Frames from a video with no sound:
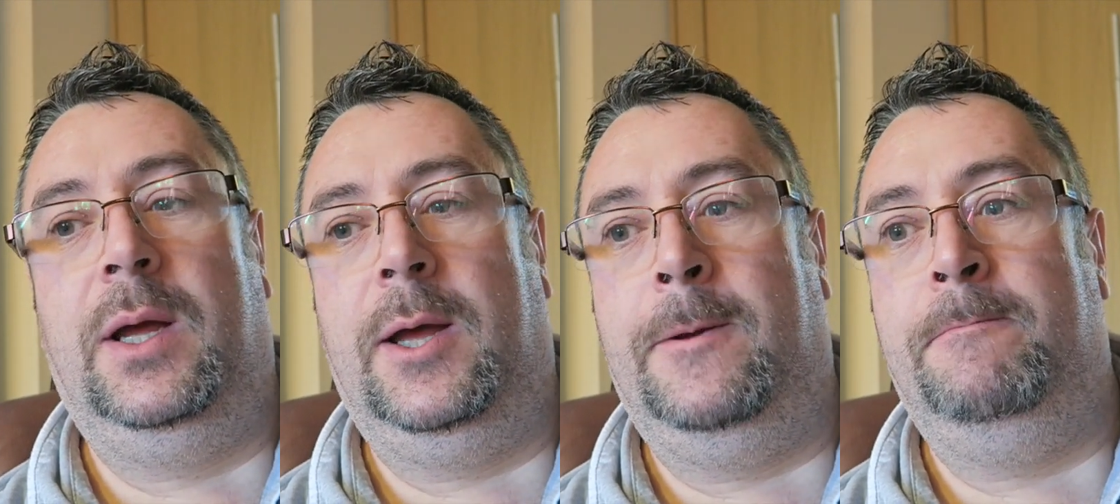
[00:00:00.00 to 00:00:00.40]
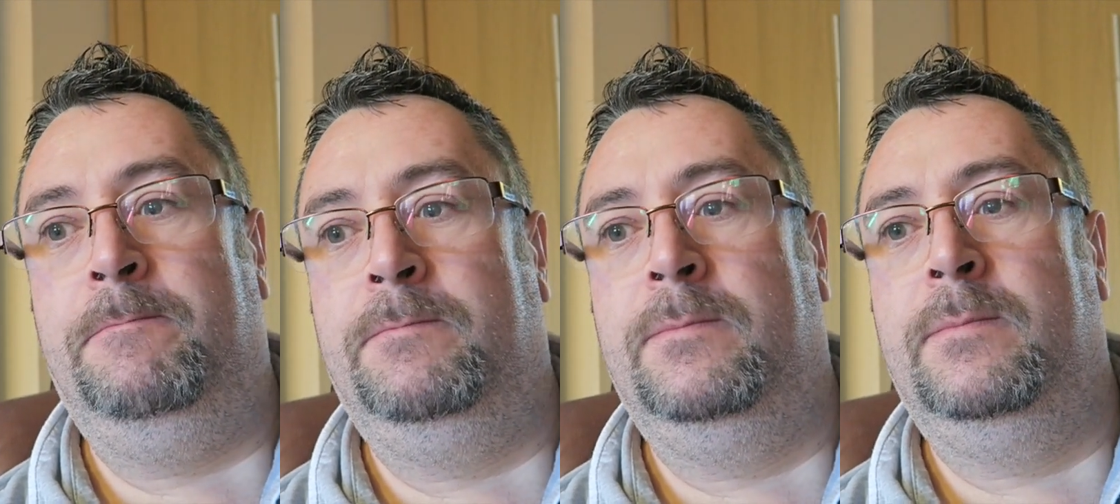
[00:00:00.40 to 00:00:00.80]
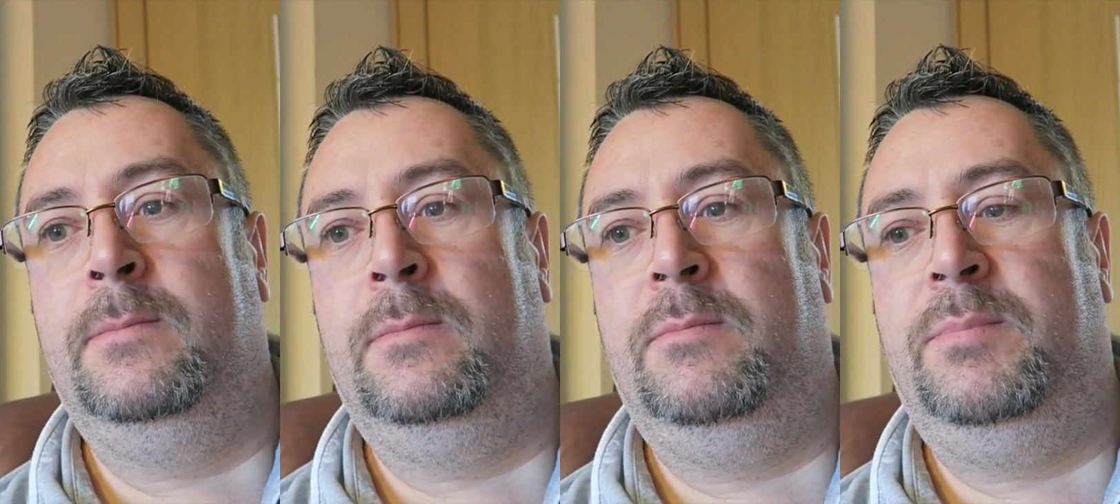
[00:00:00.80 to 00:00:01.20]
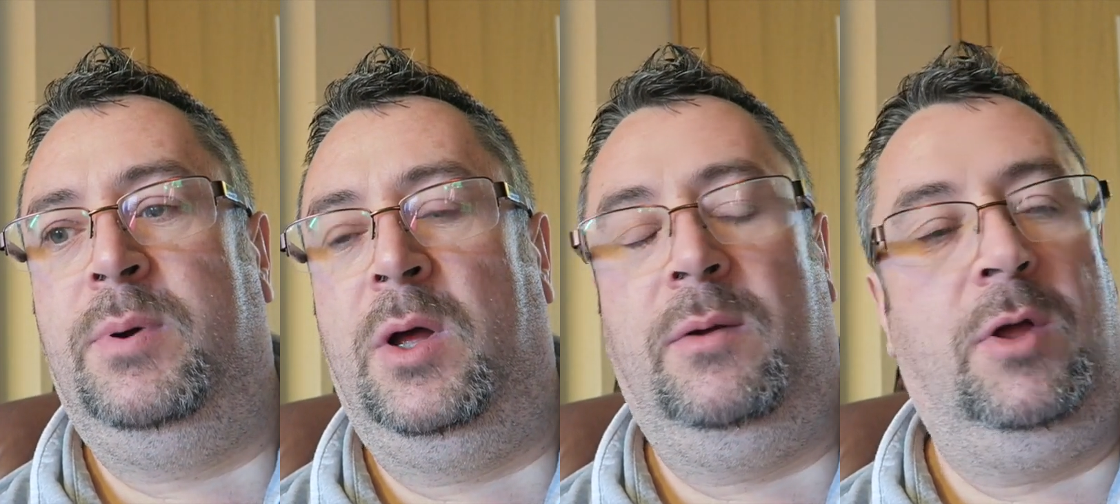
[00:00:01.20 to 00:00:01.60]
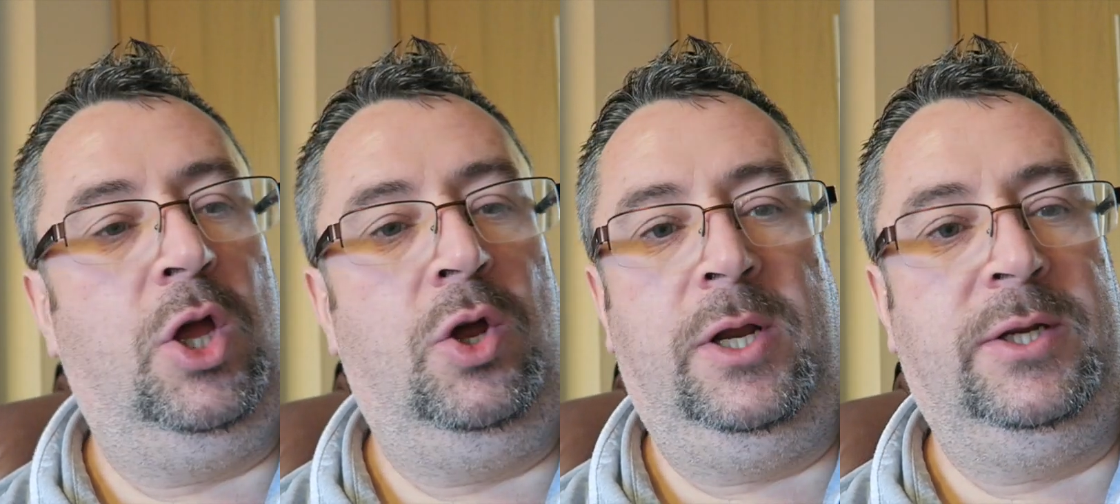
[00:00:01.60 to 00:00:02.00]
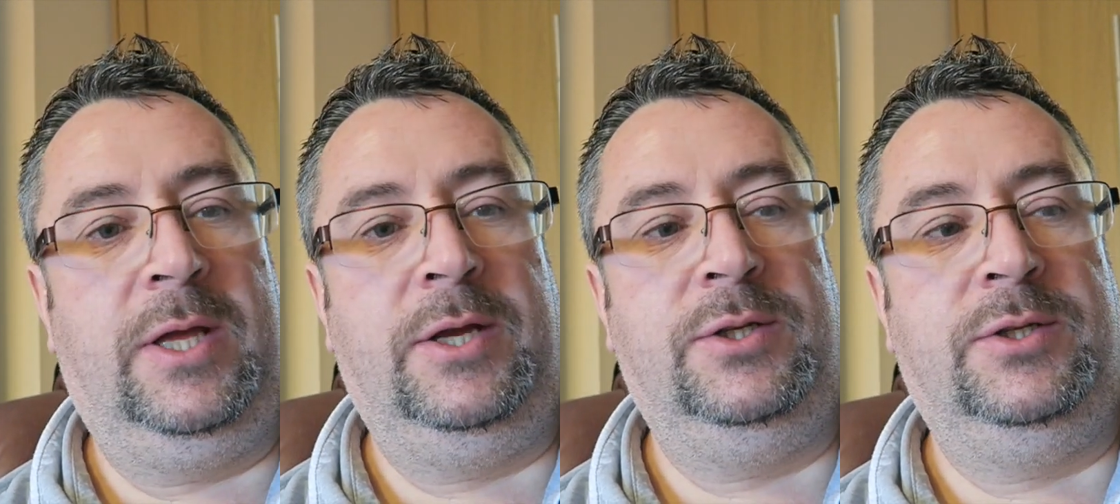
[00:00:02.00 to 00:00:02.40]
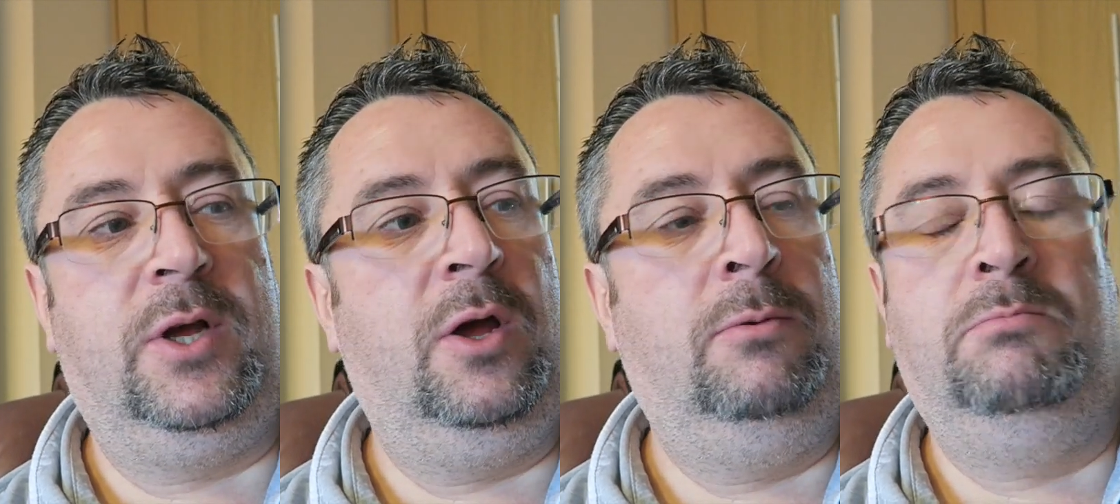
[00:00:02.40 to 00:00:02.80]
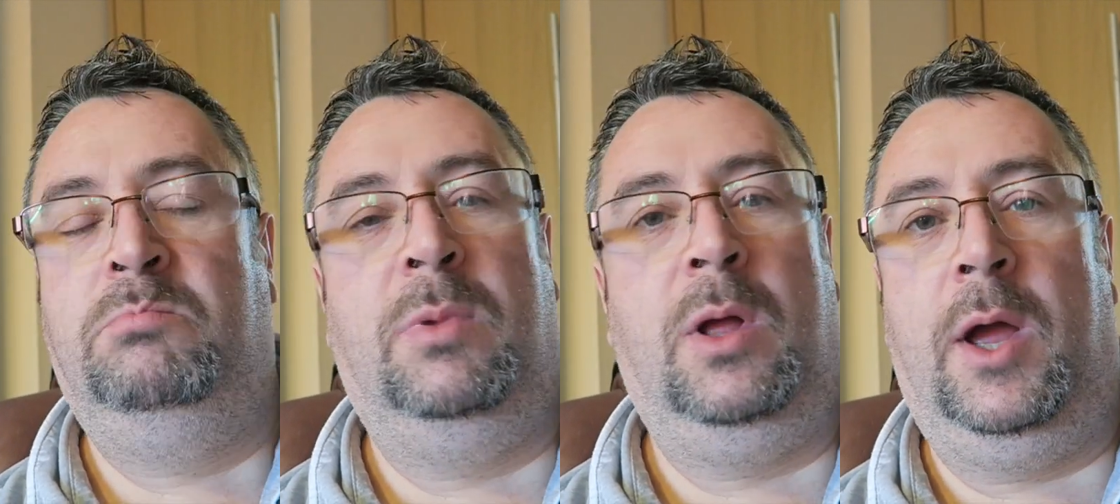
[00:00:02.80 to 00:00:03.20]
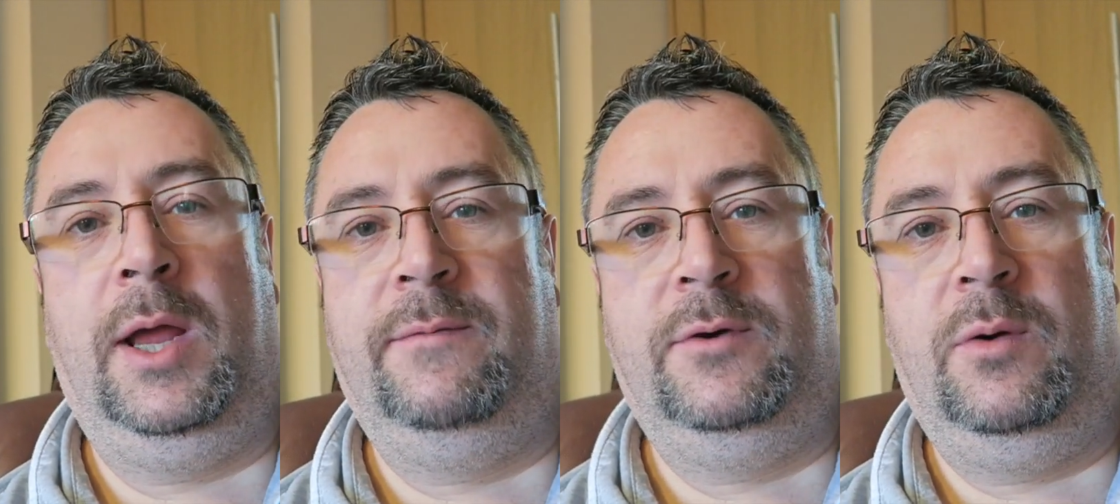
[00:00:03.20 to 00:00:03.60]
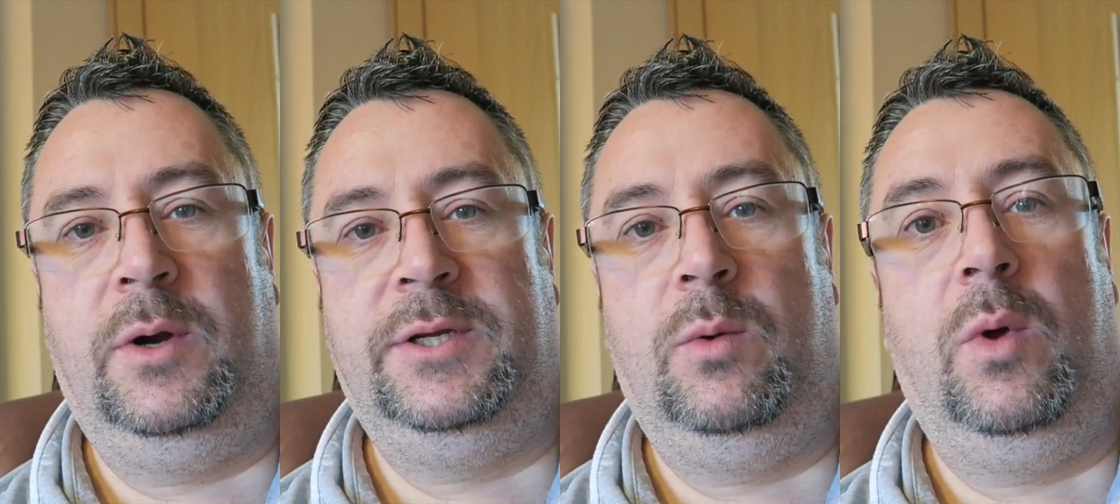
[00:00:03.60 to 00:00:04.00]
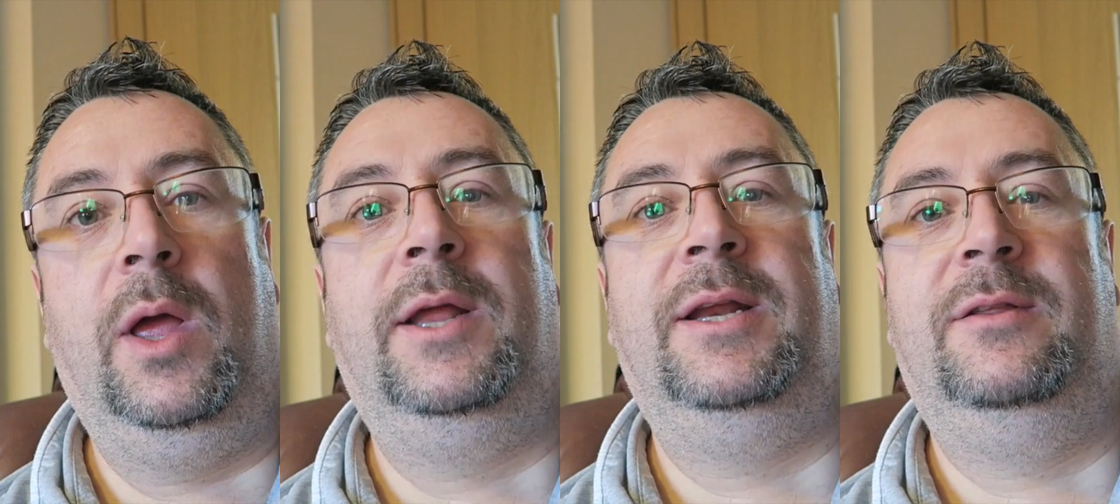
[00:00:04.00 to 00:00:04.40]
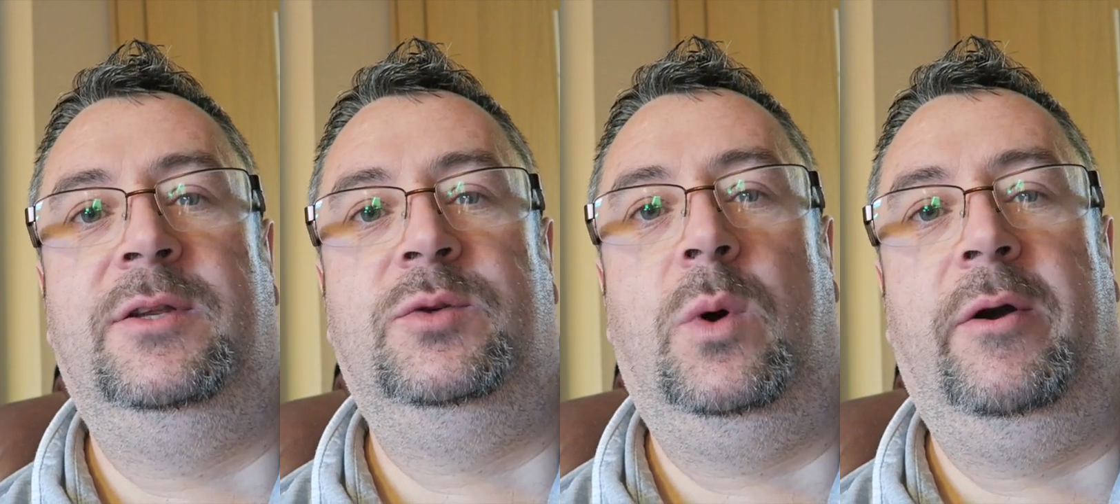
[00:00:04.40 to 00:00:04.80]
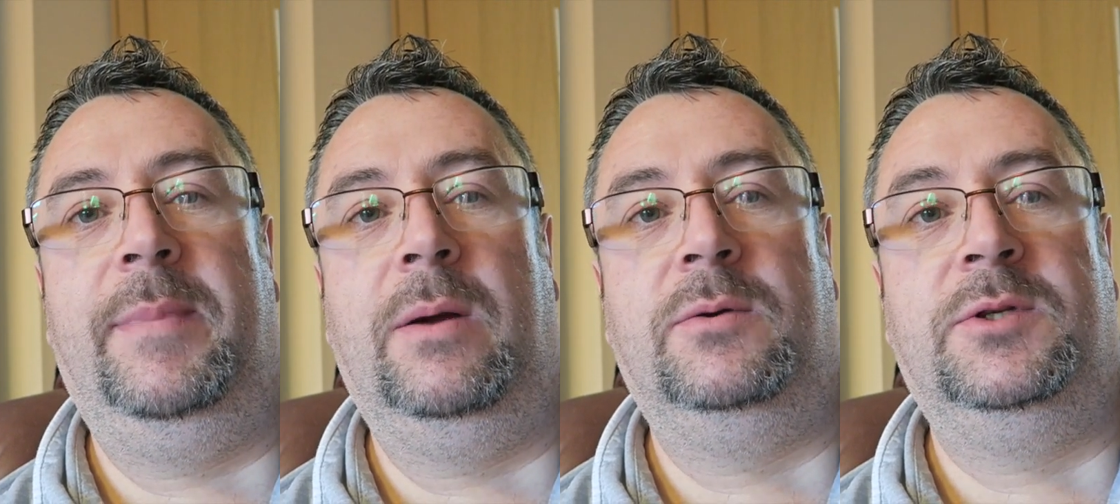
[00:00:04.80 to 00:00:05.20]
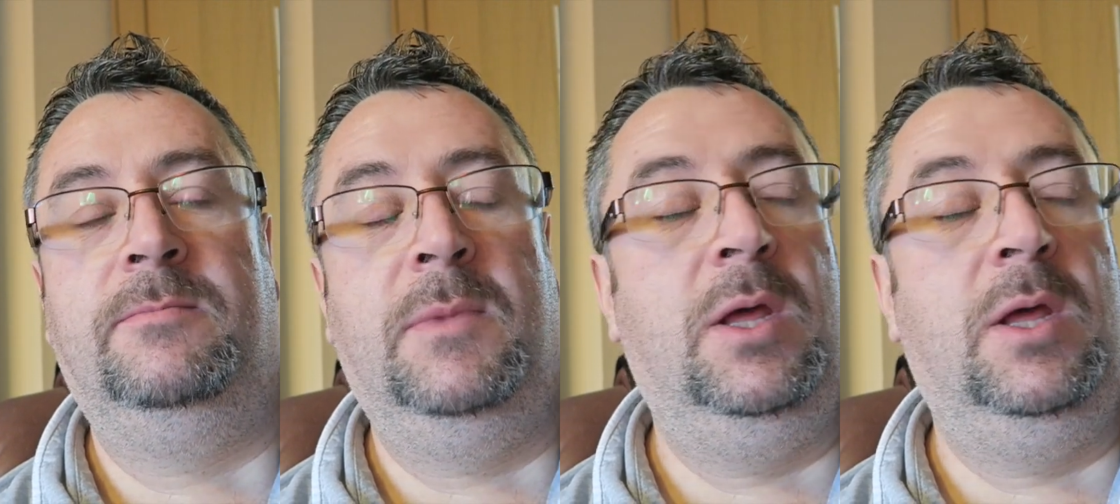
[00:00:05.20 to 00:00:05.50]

But early indications are I have no idea why I had anything to worry about.